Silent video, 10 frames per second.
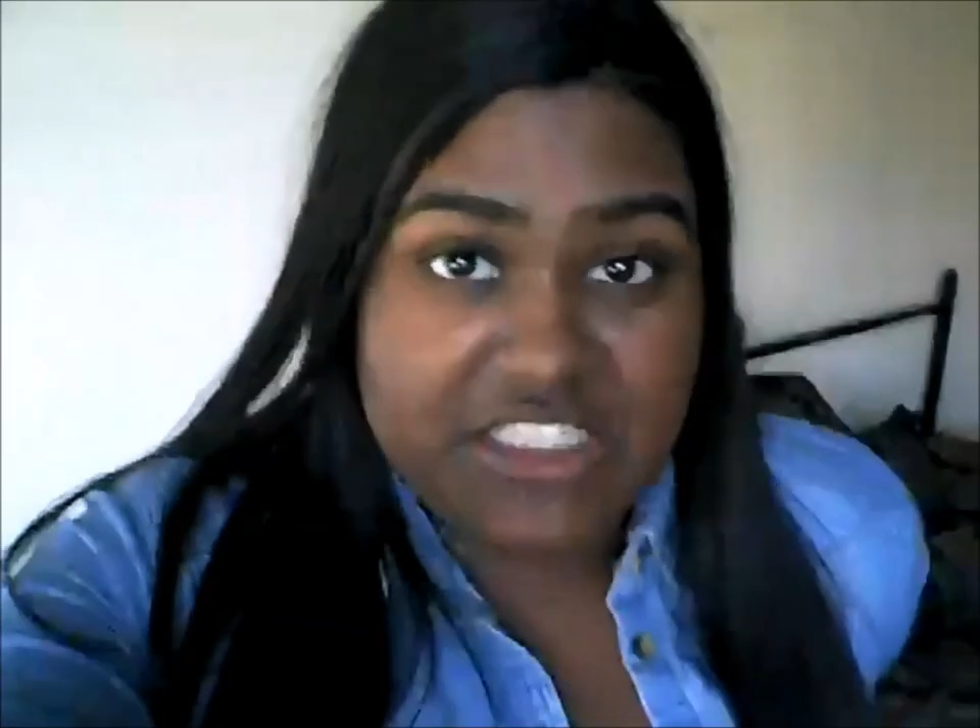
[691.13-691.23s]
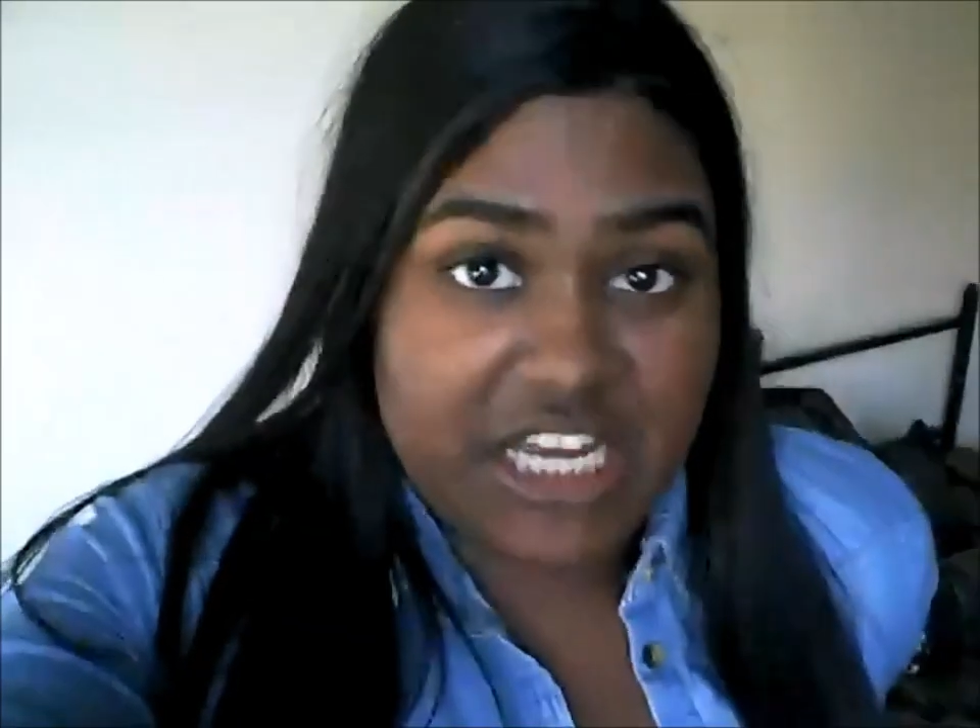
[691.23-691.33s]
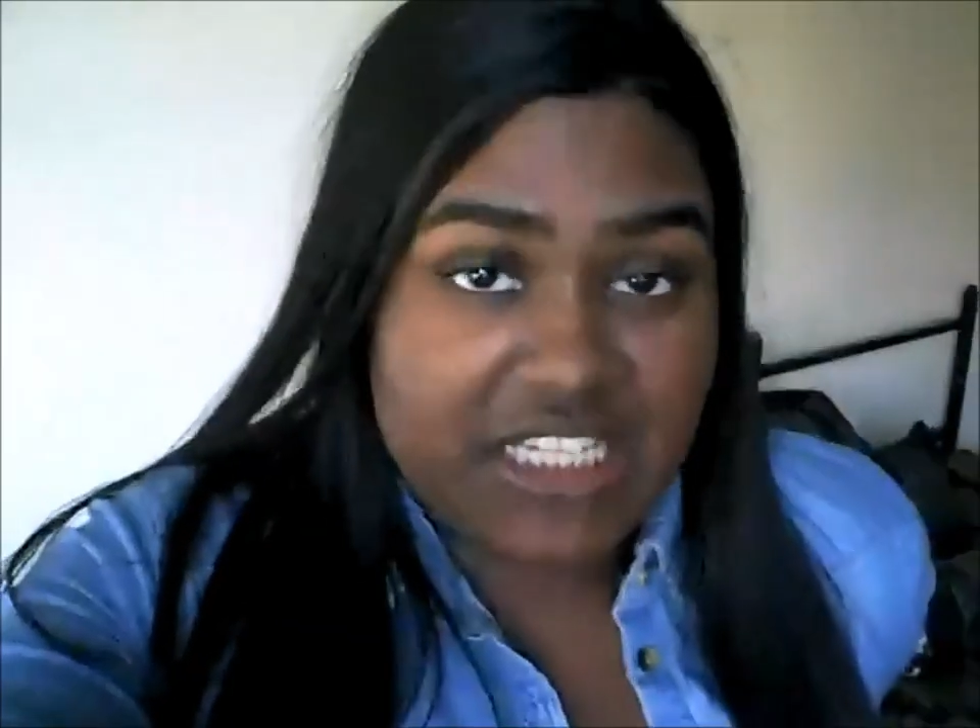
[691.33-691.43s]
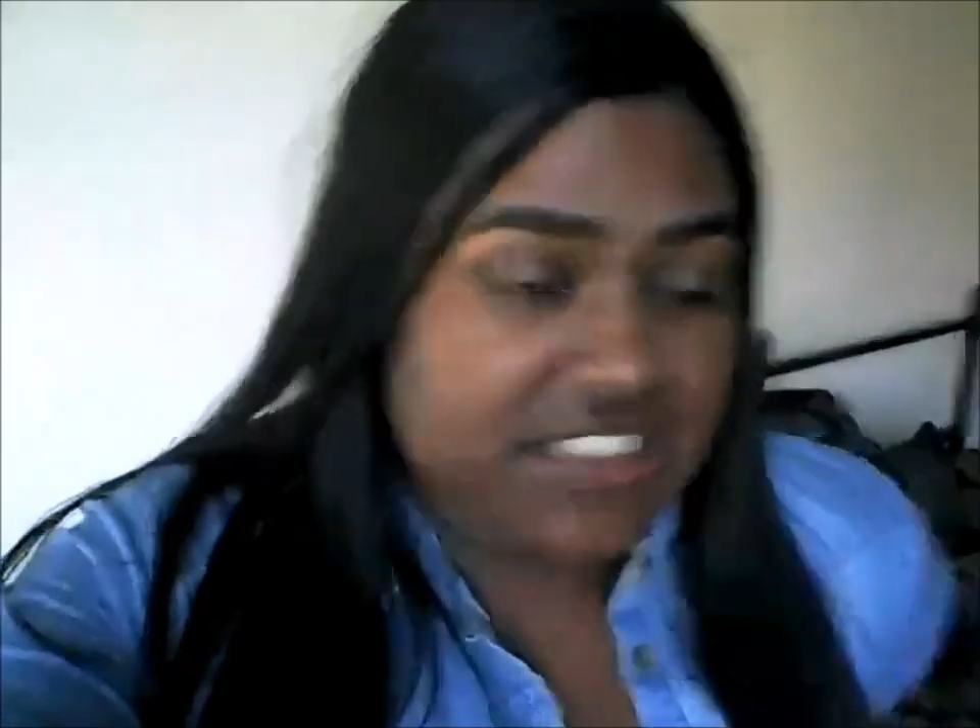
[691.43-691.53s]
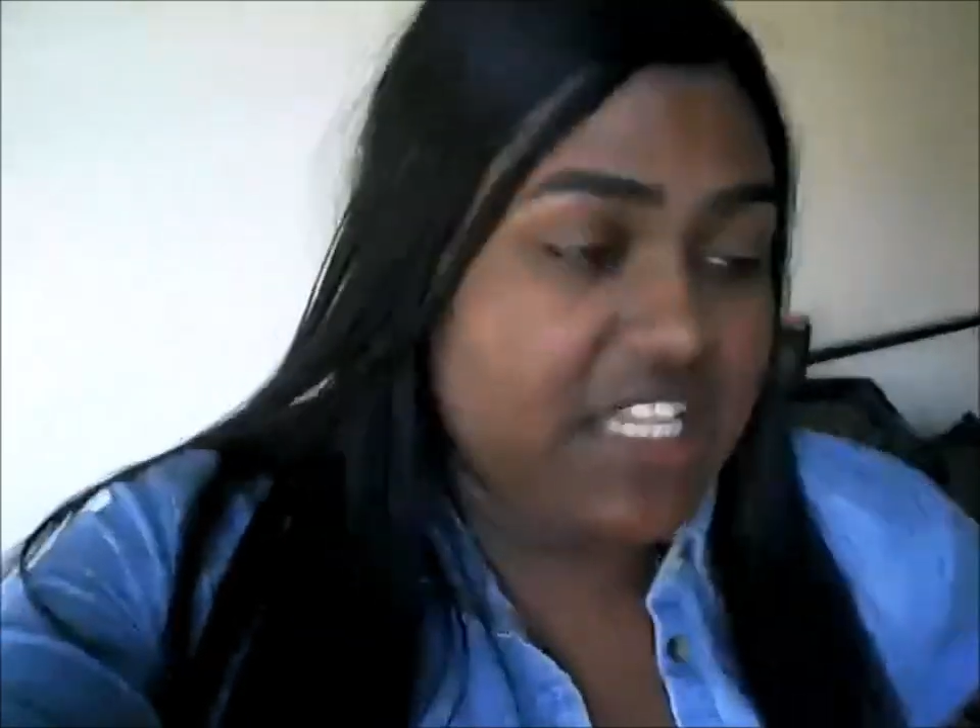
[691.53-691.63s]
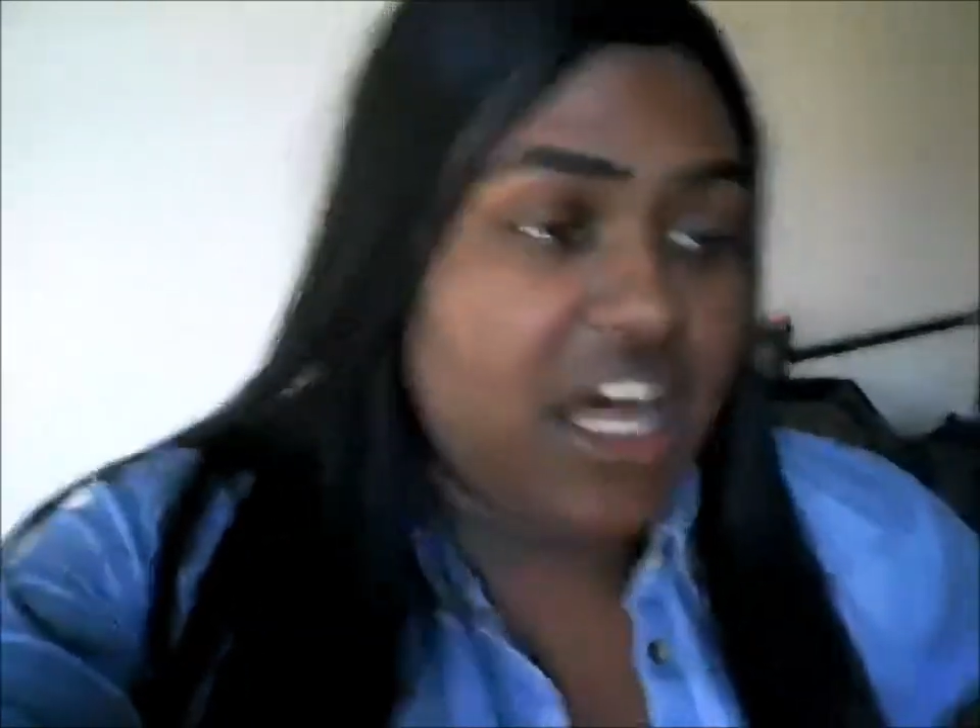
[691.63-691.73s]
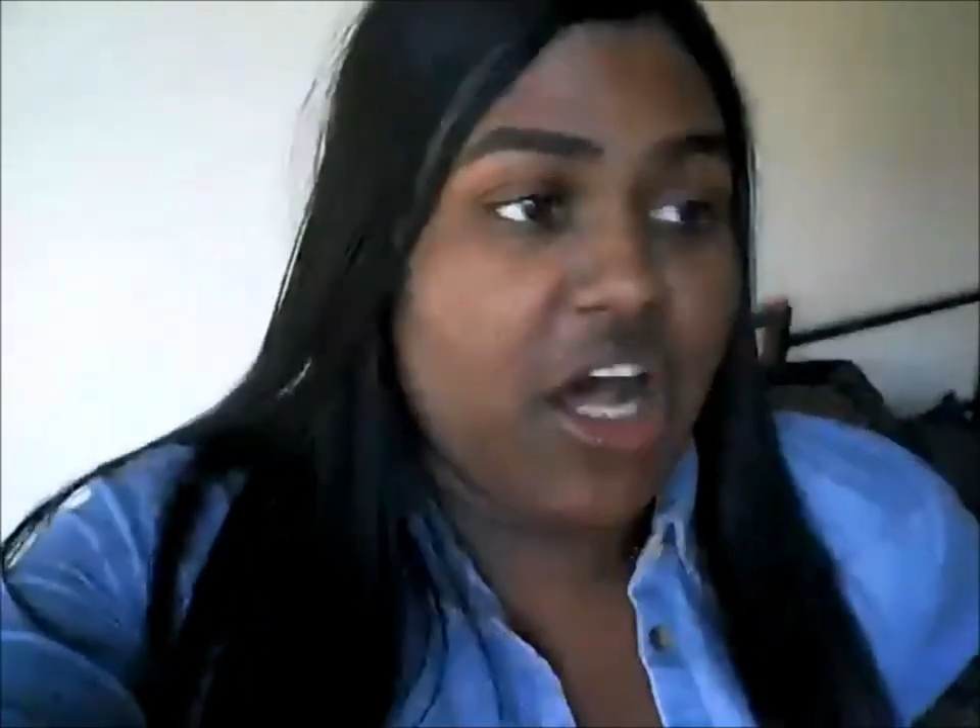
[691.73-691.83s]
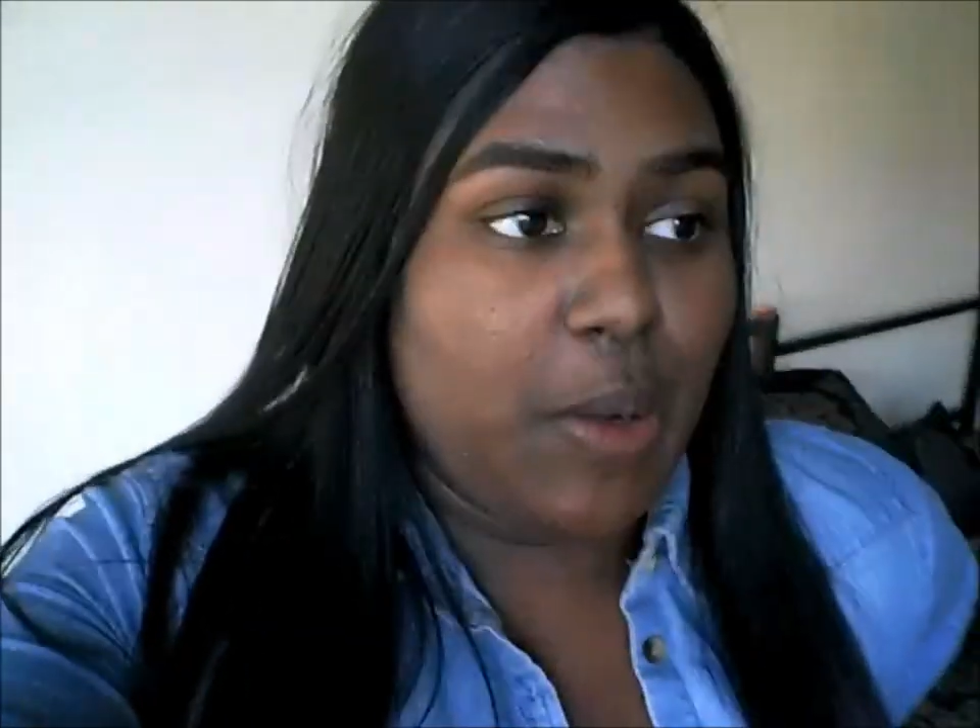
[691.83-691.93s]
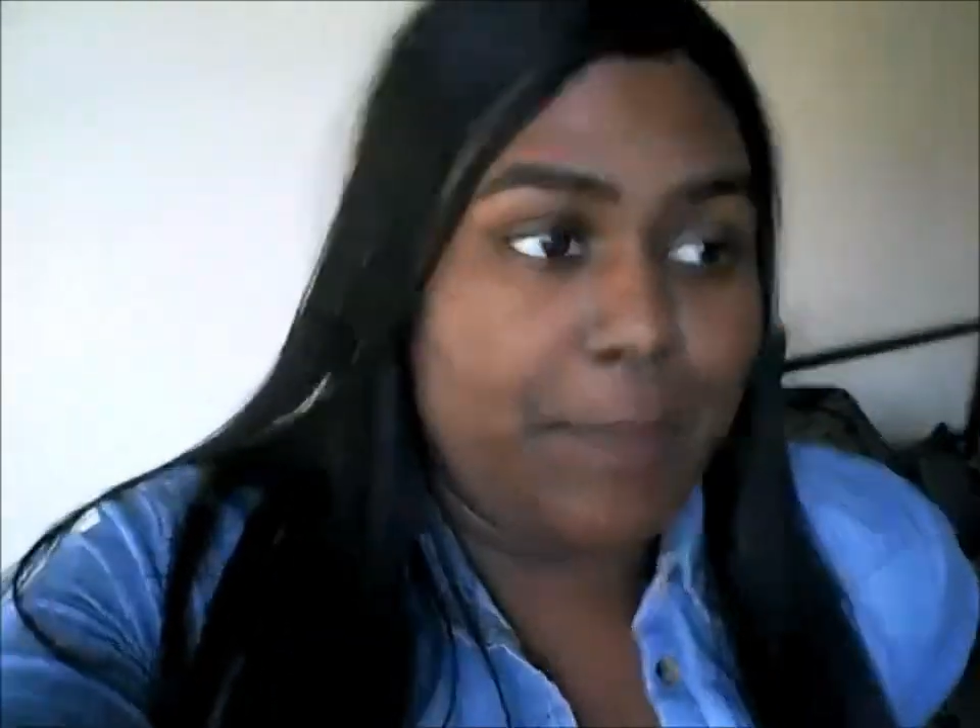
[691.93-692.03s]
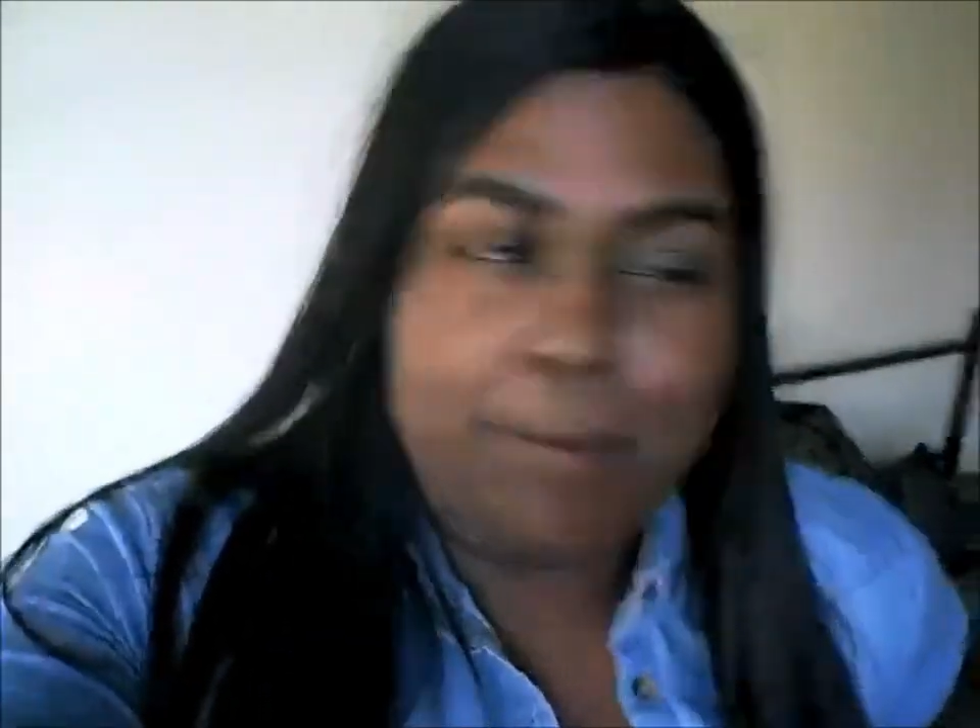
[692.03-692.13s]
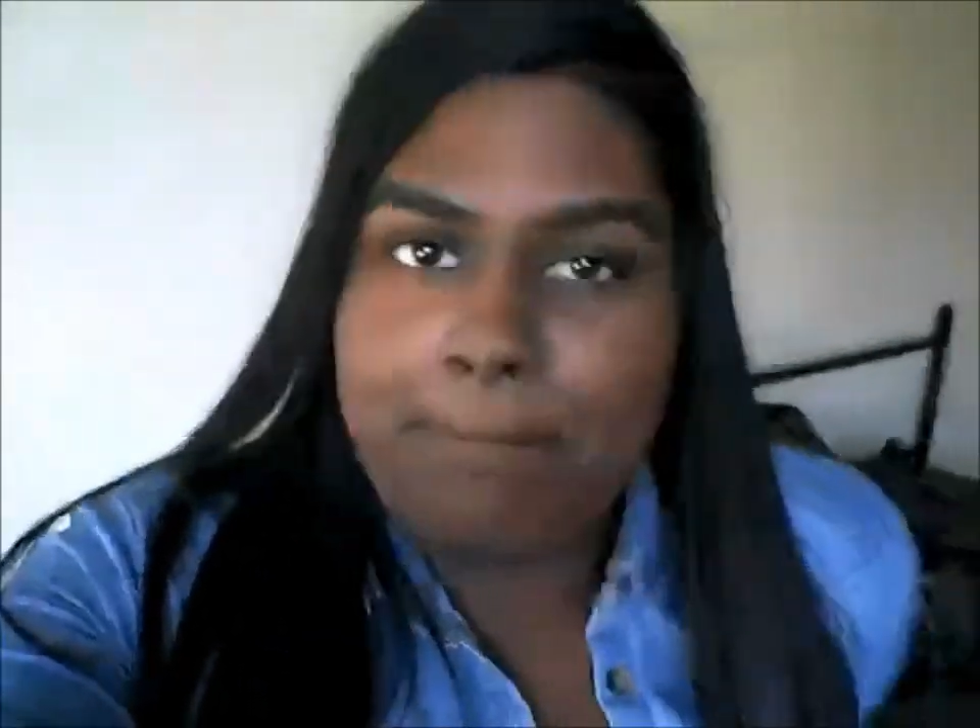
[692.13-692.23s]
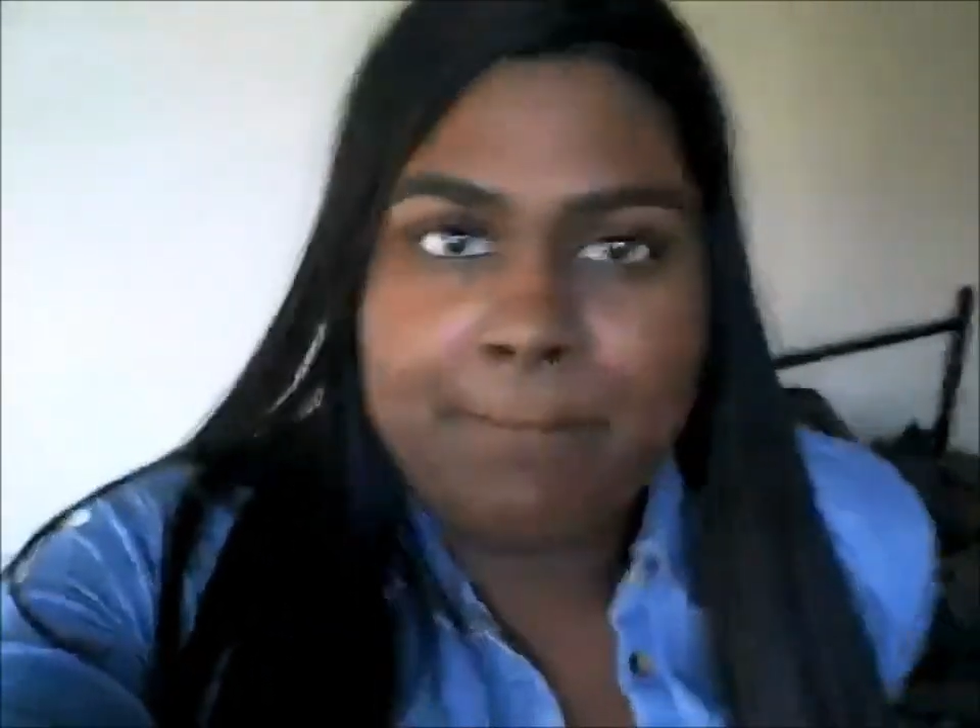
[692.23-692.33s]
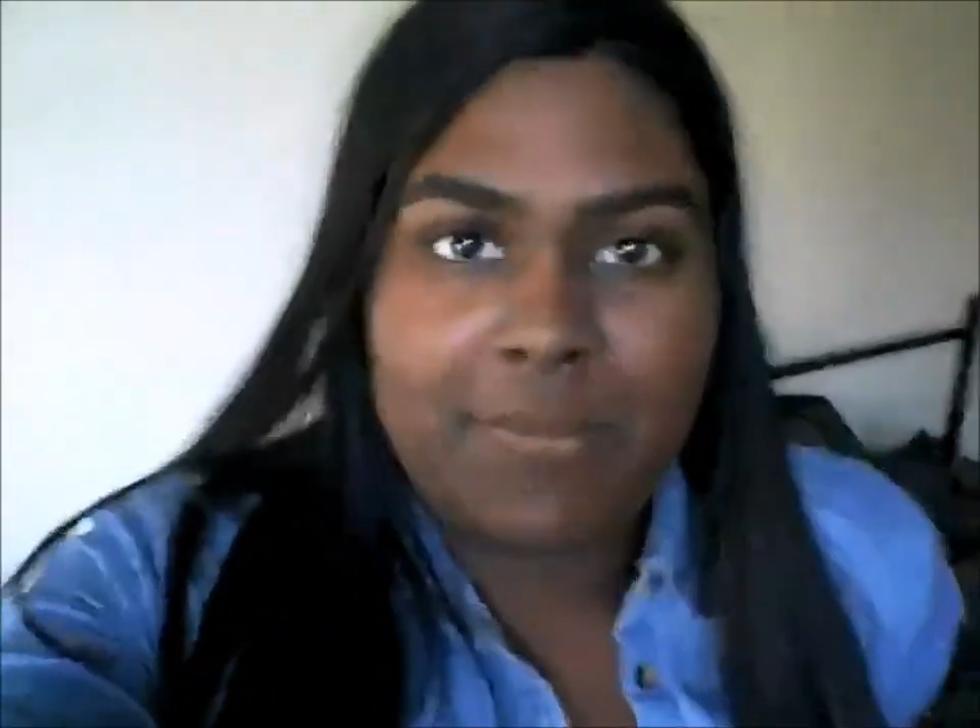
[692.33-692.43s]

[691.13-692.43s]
checks the um,